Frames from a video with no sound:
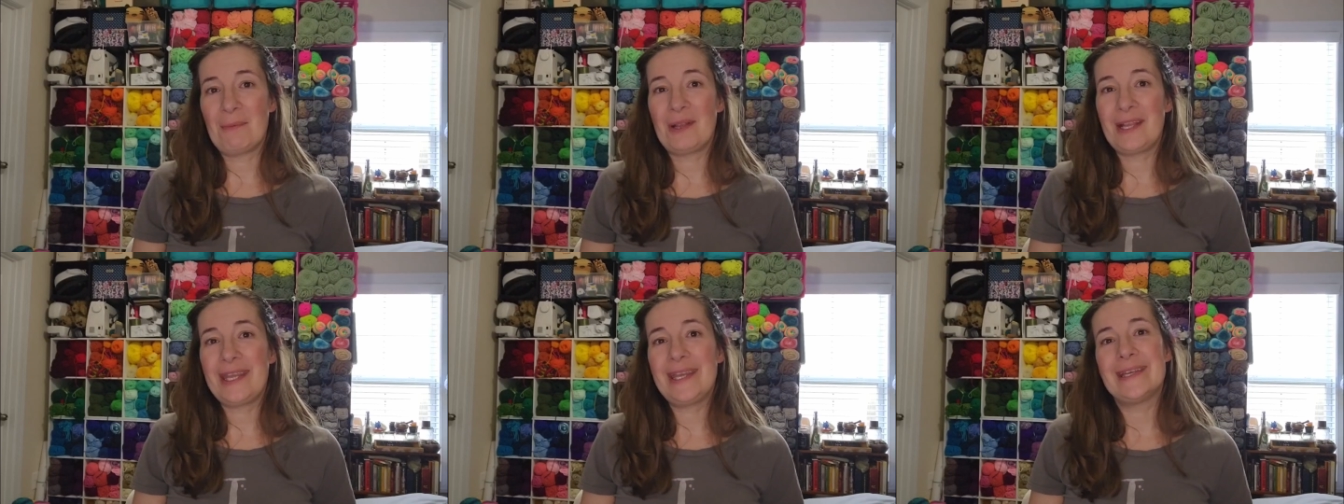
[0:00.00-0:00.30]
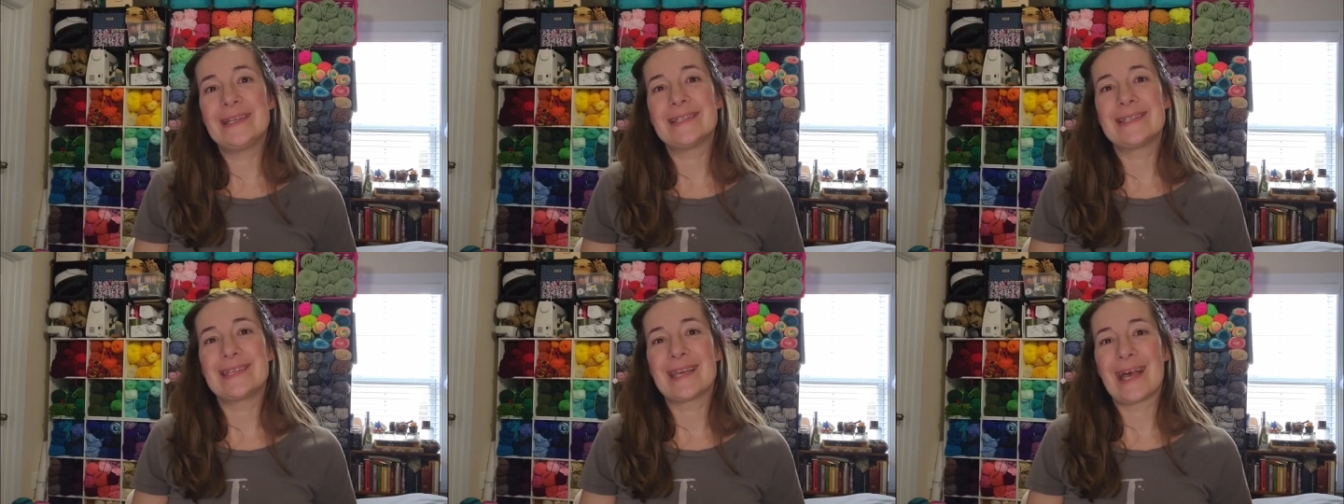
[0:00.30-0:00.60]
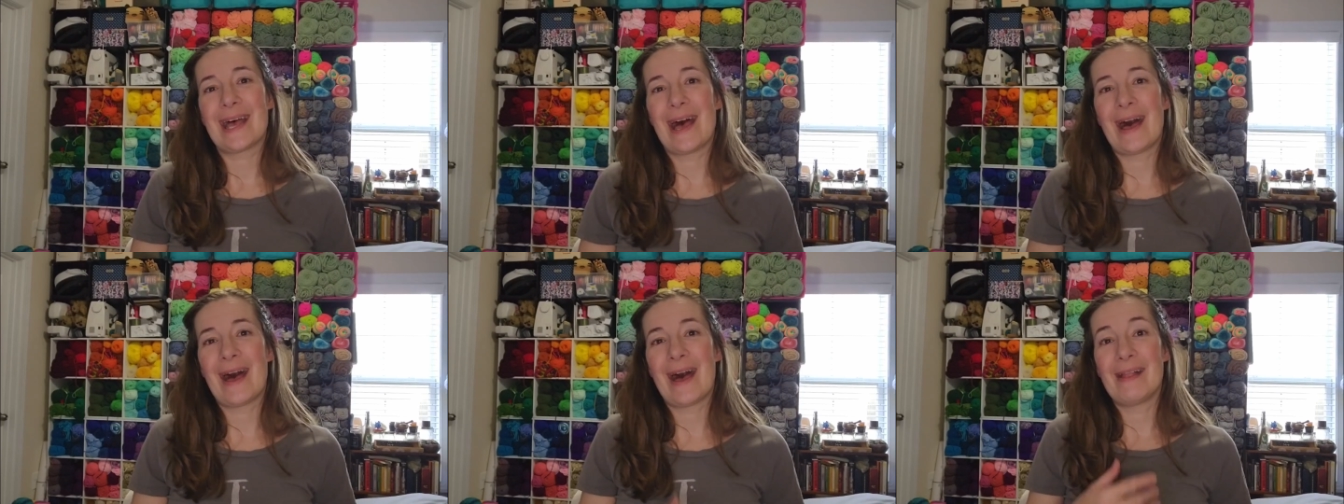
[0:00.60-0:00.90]
please
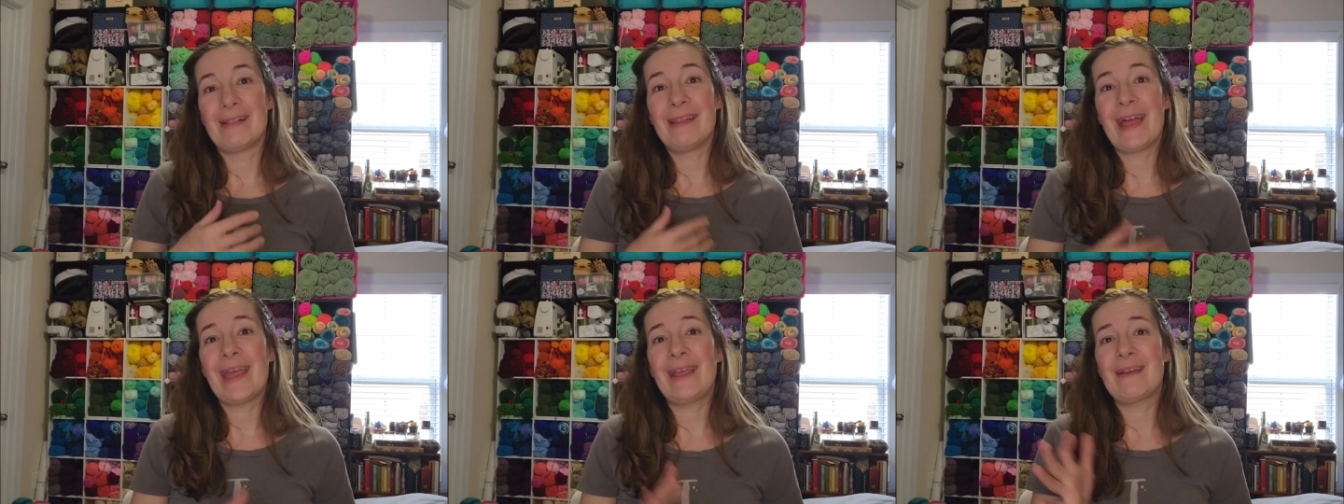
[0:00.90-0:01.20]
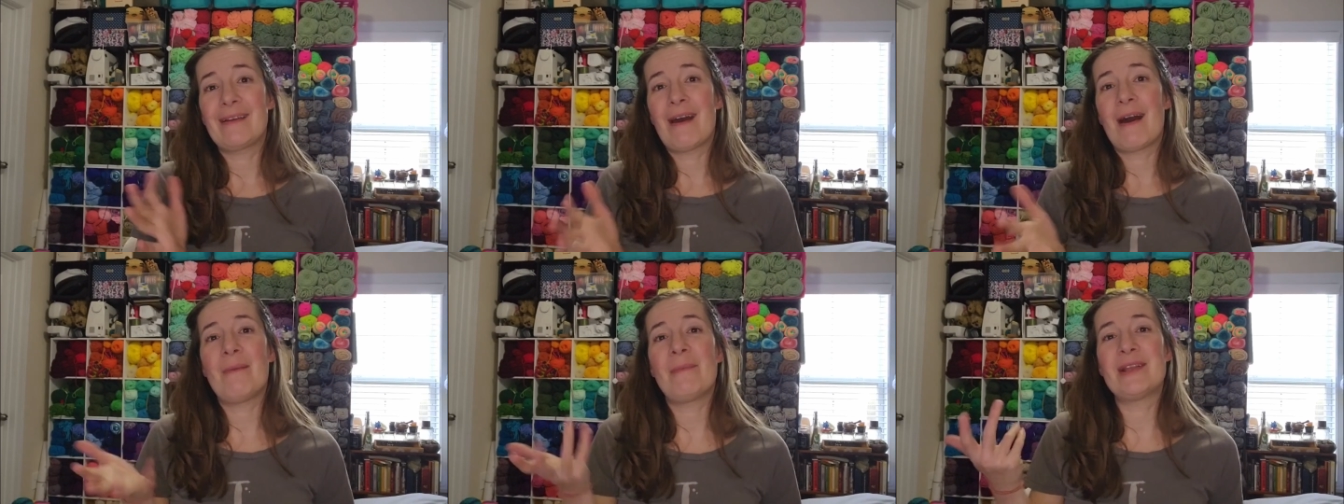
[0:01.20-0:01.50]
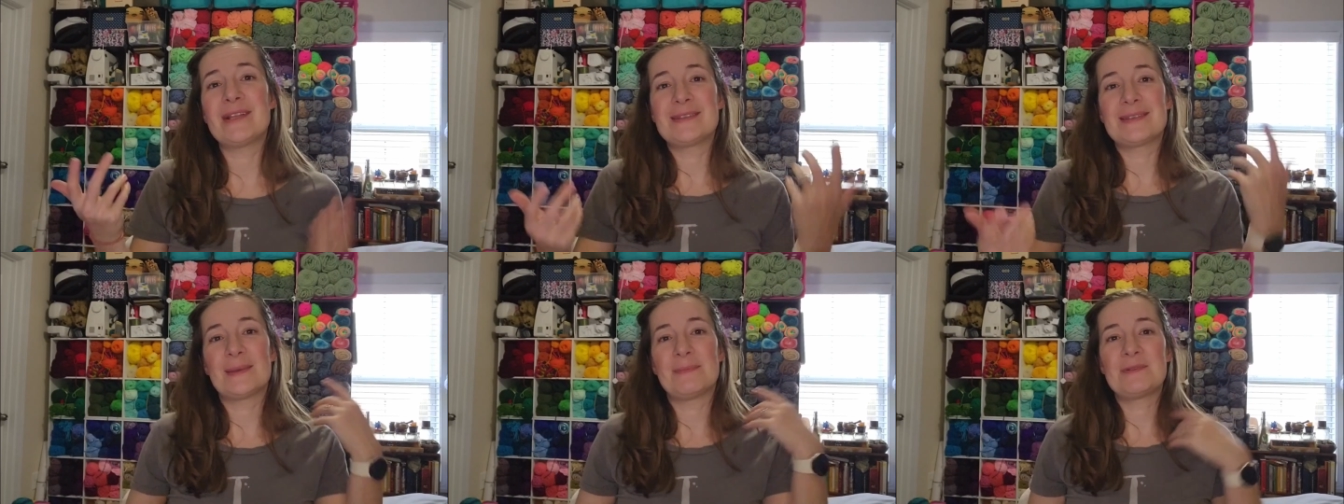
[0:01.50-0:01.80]
like,
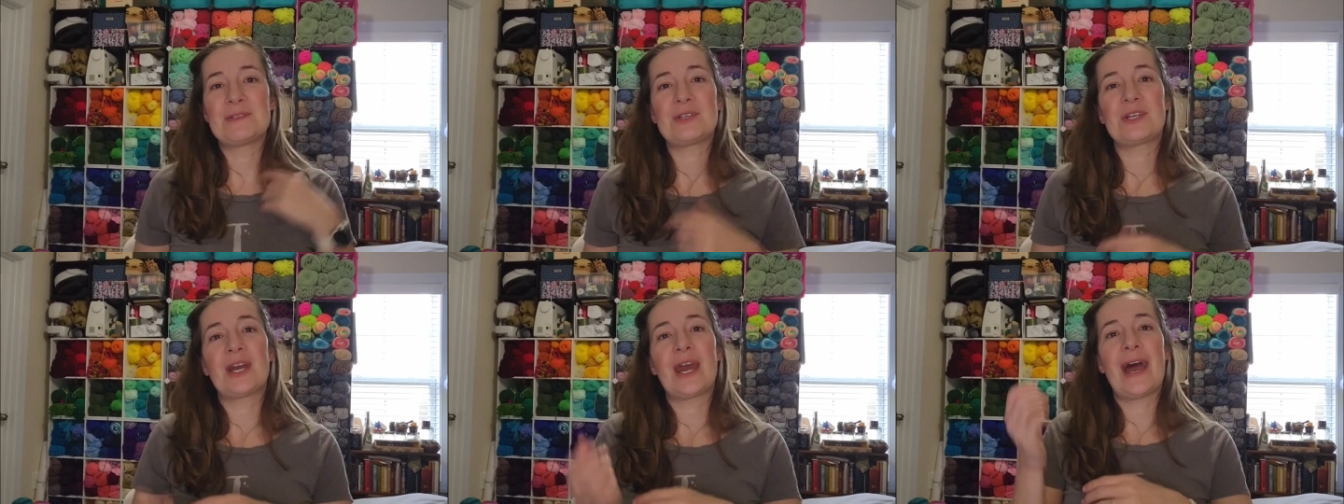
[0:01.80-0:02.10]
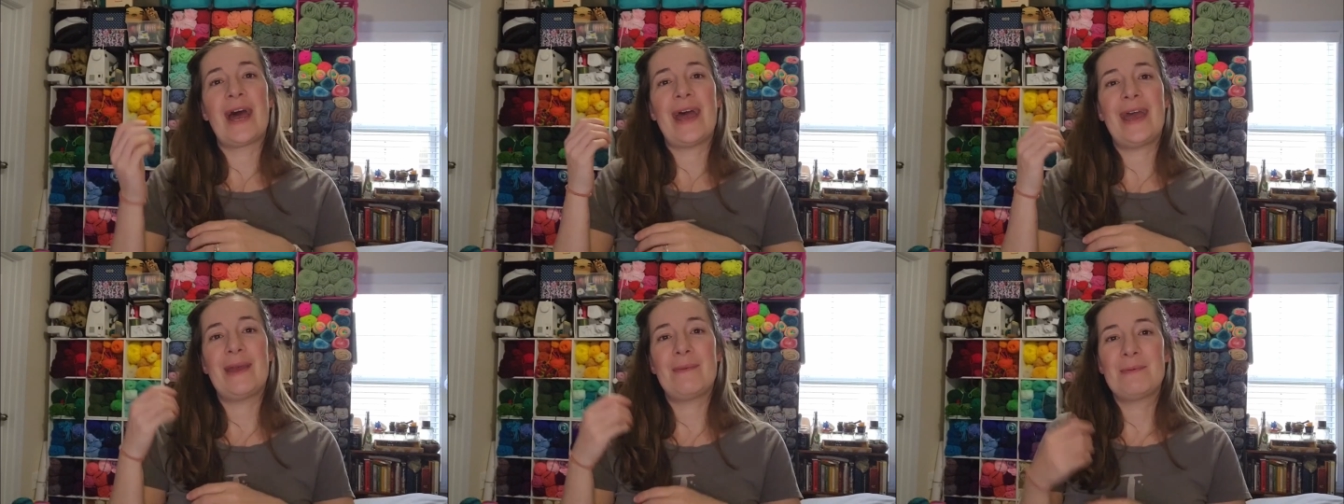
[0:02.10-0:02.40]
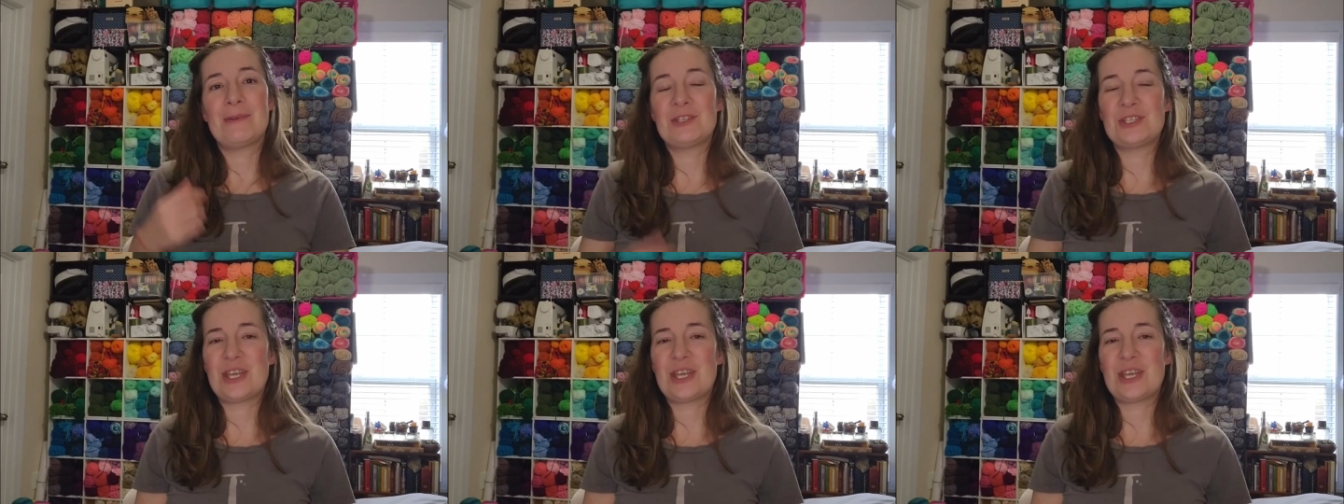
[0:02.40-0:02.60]
comment, subscribe,